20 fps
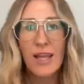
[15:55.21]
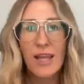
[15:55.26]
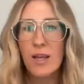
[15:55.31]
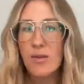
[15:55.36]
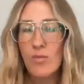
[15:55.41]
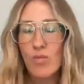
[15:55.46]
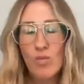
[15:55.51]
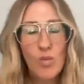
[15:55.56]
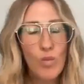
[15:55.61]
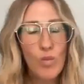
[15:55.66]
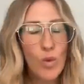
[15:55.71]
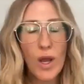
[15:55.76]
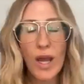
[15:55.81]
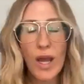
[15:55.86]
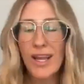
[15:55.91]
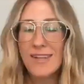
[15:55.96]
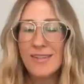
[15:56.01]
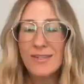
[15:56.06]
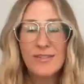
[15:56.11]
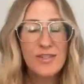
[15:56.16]
like,
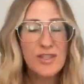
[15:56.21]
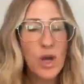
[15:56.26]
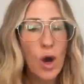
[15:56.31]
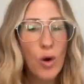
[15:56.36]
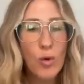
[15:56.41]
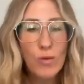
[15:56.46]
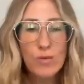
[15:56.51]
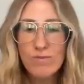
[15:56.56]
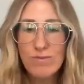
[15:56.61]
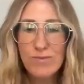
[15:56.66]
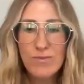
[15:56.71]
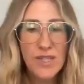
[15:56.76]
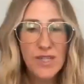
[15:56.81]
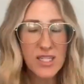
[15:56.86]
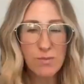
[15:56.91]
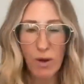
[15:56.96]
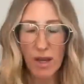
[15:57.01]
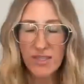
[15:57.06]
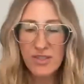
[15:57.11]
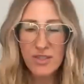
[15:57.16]
don't
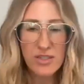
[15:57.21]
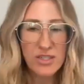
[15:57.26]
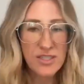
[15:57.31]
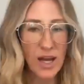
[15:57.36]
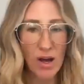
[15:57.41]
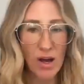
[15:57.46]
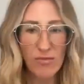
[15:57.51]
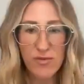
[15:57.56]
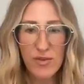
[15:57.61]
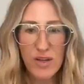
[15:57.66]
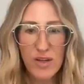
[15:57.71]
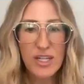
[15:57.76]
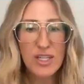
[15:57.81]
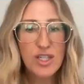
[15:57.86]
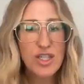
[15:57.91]
express yourself.